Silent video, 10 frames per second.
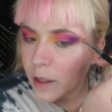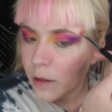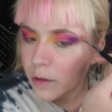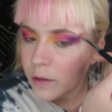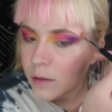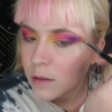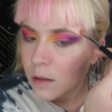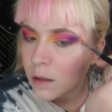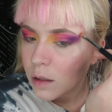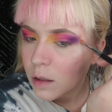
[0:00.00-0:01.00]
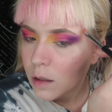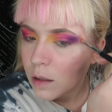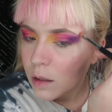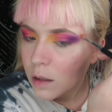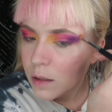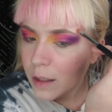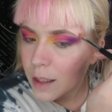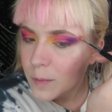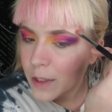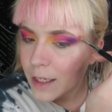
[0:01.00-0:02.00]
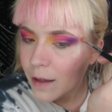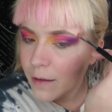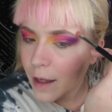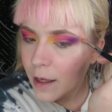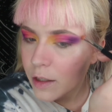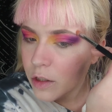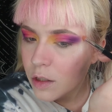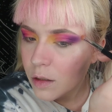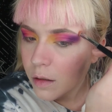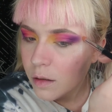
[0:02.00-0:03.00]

colors, just kind of blend out the edge.